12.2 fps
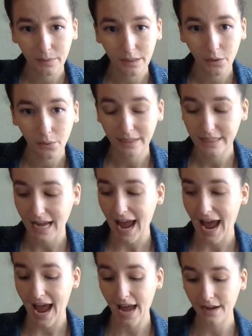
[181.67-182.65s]
and then we're going to
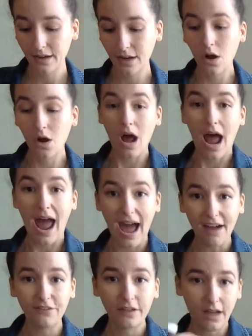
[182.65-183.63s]
add
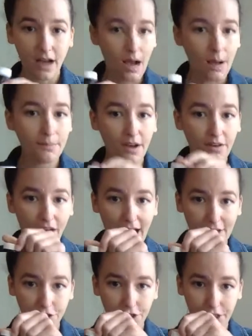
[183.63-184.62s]
half a cup of
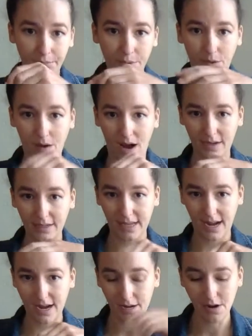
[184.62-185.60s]
hydrogen
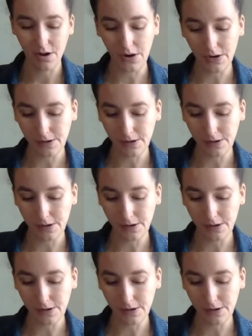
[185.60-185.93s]
peroxide.